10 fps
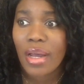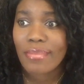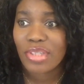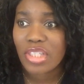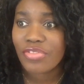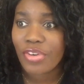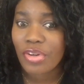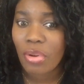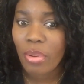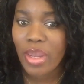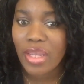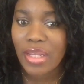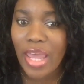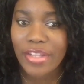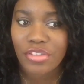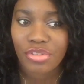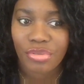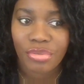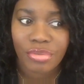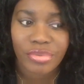just for going like
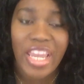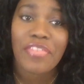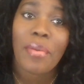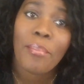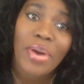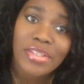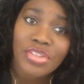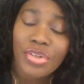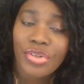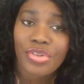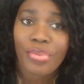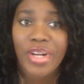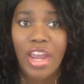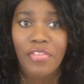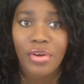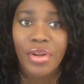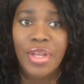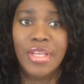to Dave and Buster's or whatever.